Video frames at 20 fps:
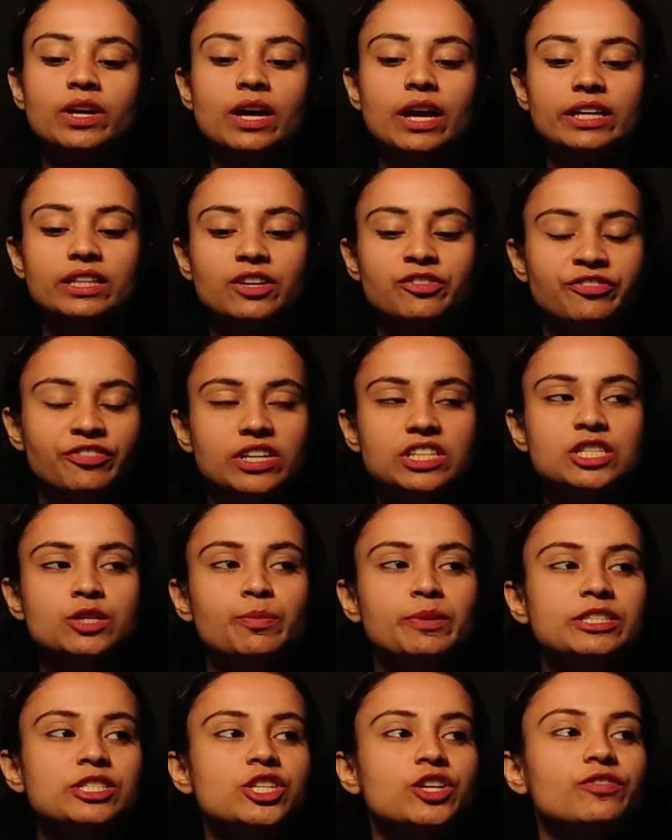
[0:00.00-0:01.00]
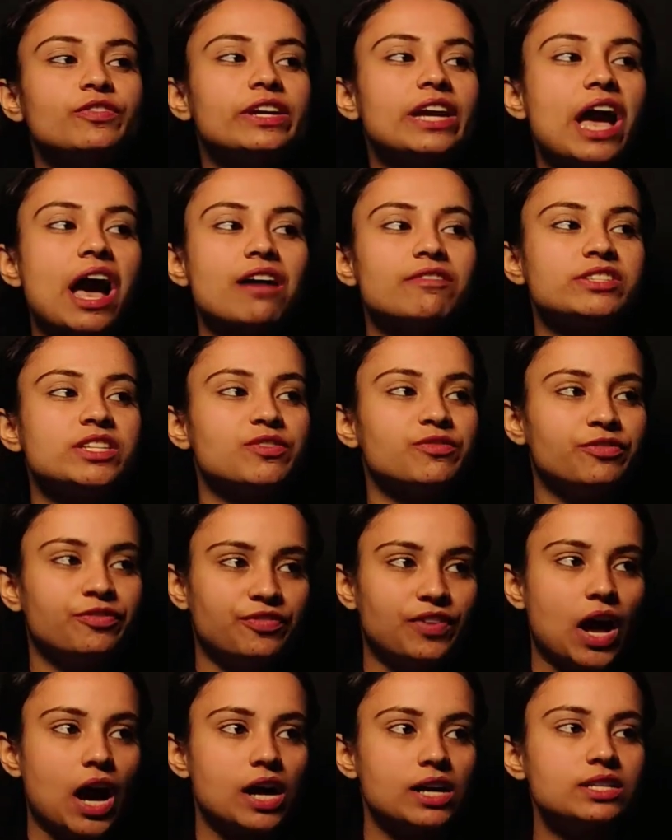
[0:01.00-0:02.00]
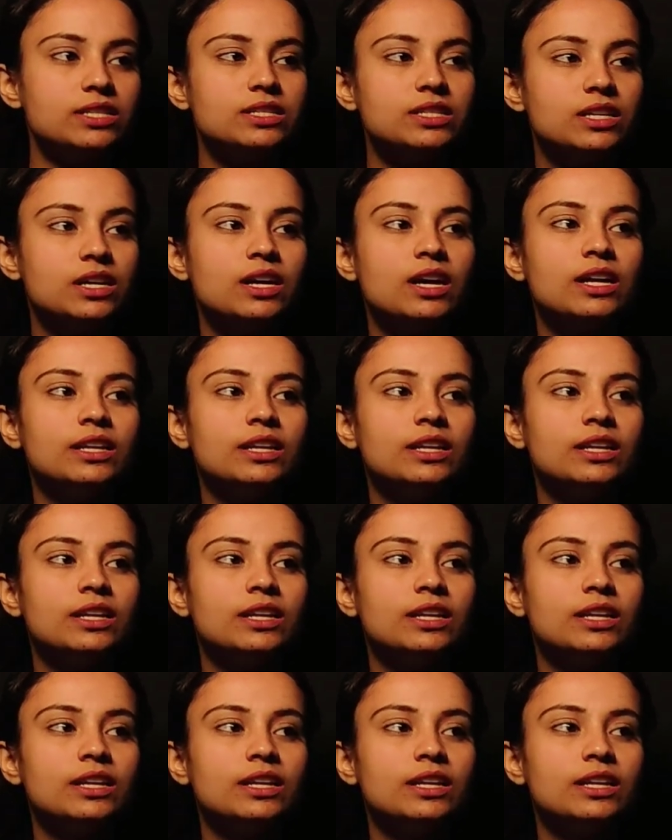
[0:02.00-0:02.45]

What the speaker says: In the first picture, we have some flowers.